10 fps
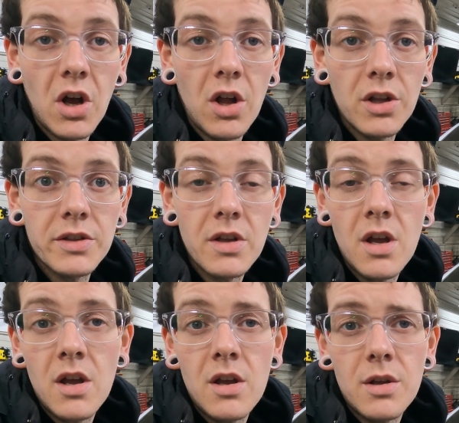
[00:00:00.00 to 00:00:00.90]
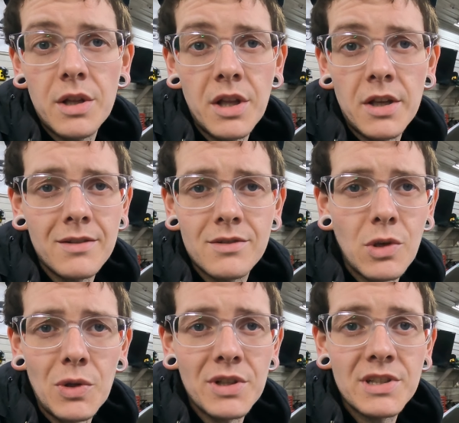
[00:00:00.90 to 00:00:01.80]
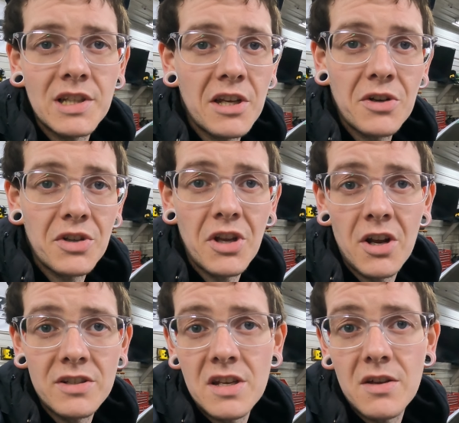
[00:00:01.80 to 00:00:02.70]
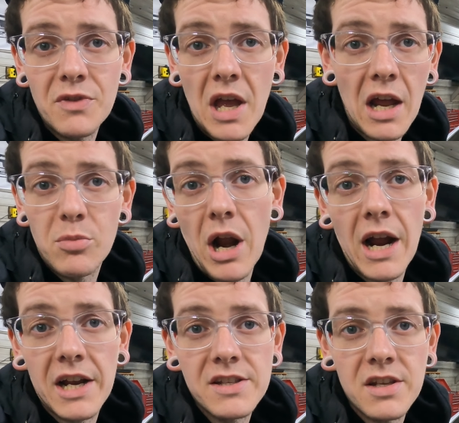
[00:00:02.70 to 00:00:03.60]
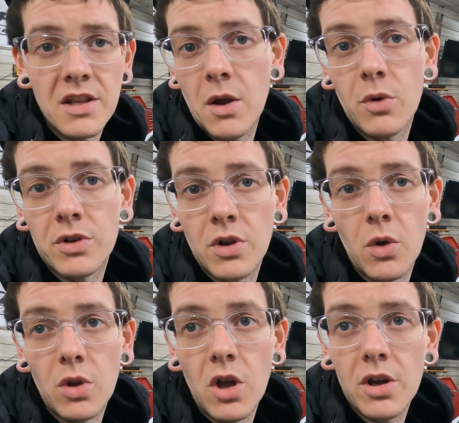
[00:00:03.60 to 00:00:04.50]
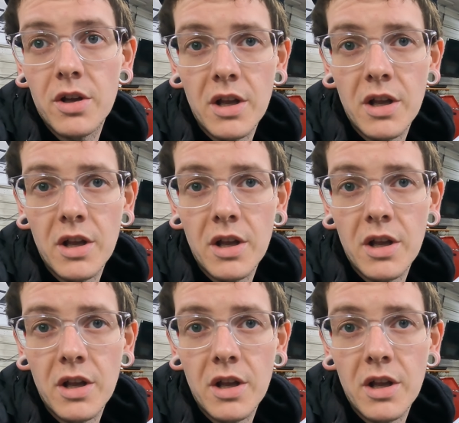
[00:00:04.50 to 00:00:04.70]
called and they told us that they couldn't guarantee if they had brackets and they wouldn't go look.